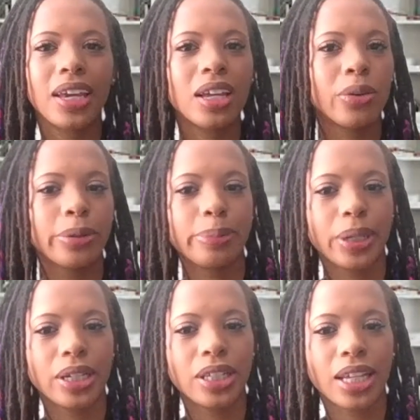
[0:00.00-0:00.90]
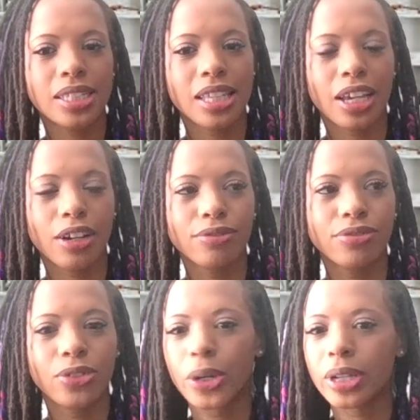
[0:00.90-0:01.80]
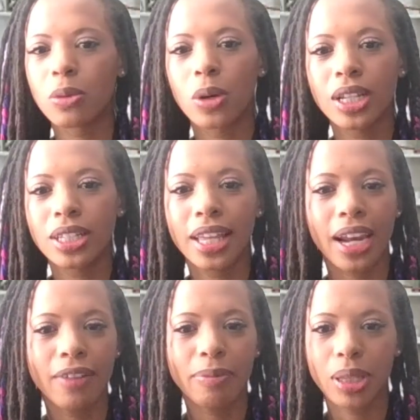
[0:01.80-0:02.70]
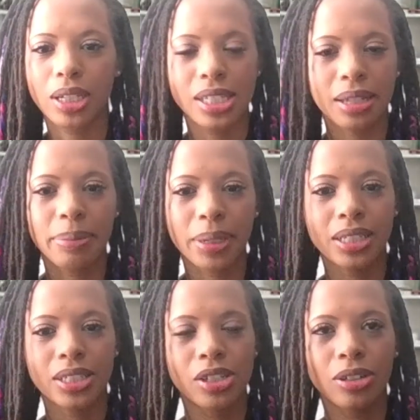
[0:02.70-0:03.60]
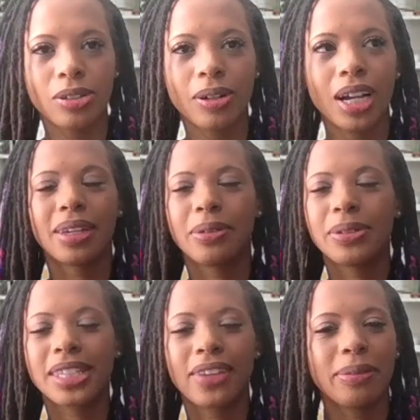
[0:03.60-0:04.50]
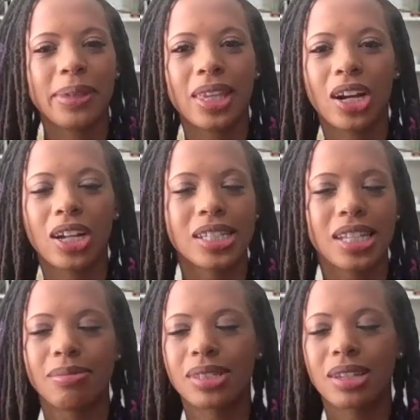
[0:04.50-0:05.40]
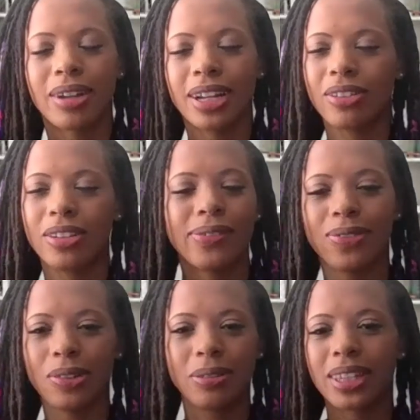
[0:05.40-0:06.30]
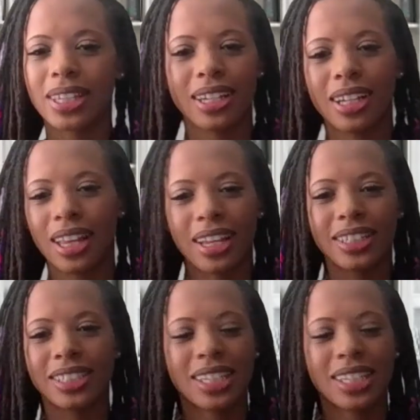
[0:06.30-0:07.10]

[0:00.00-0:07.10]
like an old printer that's like a 4-in-1 that I've plugged up into. It was giving me the hardest time, so I don't even fool with it a lot of the